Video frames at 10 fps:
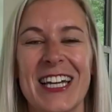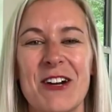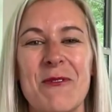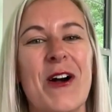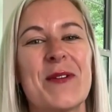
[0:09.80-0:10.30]

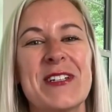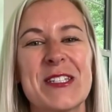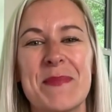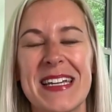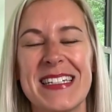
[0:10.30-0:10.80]
Welcome to
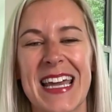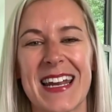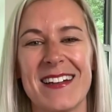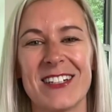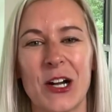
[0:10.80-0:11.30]
Speed
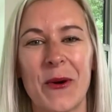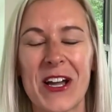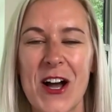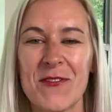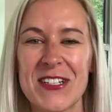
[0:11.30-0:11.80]
Data, quick
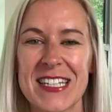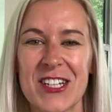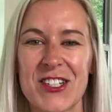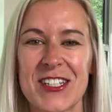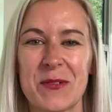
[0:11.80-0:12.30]

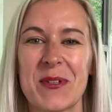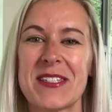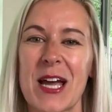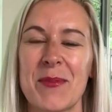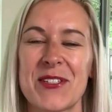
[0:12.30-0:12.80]
conversations with
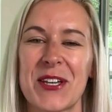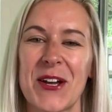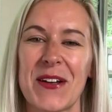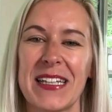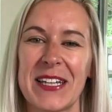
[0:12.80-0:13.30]

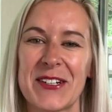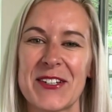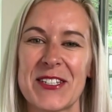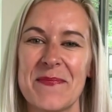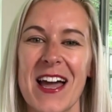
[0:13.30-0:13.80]
cybersecurity
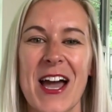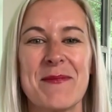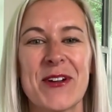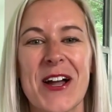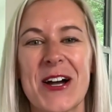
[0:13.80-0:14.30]
leaders. I'm
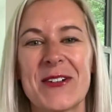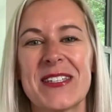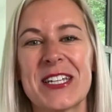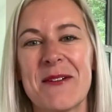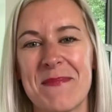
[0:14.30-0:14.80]
your
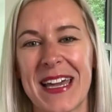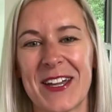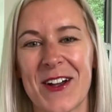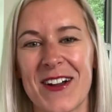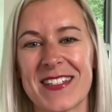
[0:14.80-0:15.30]
host,
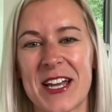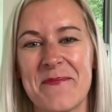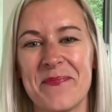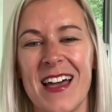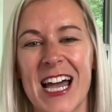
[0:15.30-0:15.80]
Megan Garza.
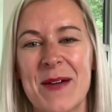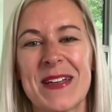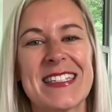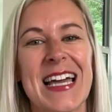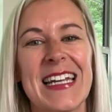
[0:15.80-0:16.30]
I'm
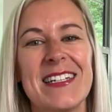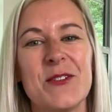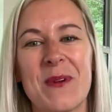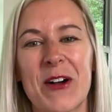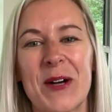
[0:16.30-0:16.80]
excited to
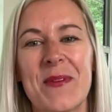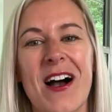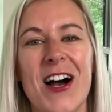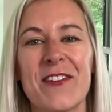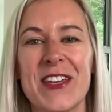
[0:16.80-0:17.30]
welcome
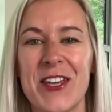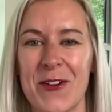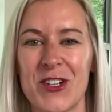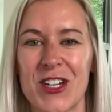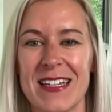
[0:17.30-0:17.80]
Avi
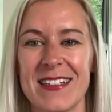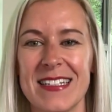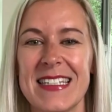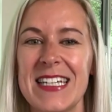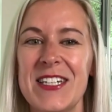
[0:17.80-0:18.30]
Yoshi,
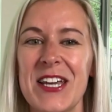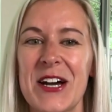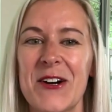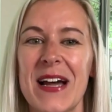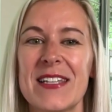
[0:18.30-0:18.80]

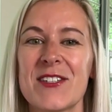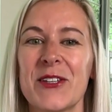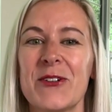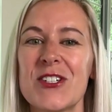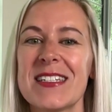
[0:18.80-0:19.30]
CTO and
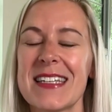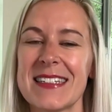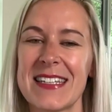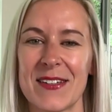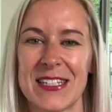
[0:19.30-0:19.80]
Solutions
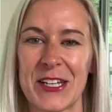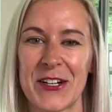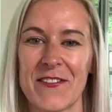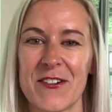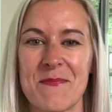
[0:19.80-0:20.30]
Sales
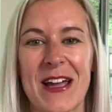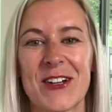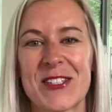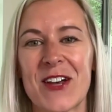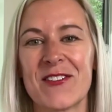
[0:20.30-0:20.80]
Leader for
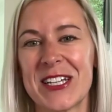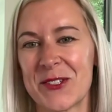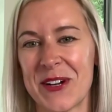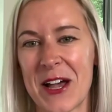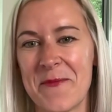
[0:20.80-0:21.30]
Microsoft
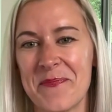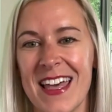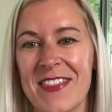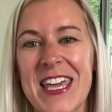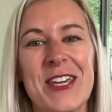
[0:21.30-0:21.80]
Israel.
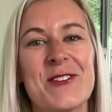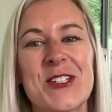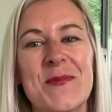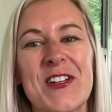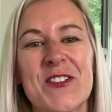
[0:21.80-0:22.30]
Thank you so
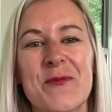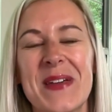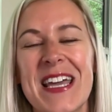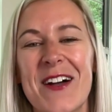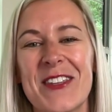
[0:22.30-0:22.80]
much for
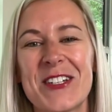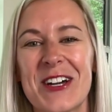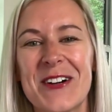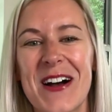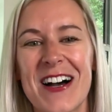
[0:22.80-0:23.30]
being on the
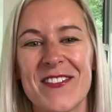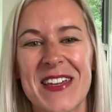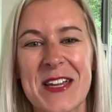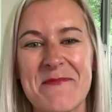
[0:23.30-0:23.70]
show, Avi.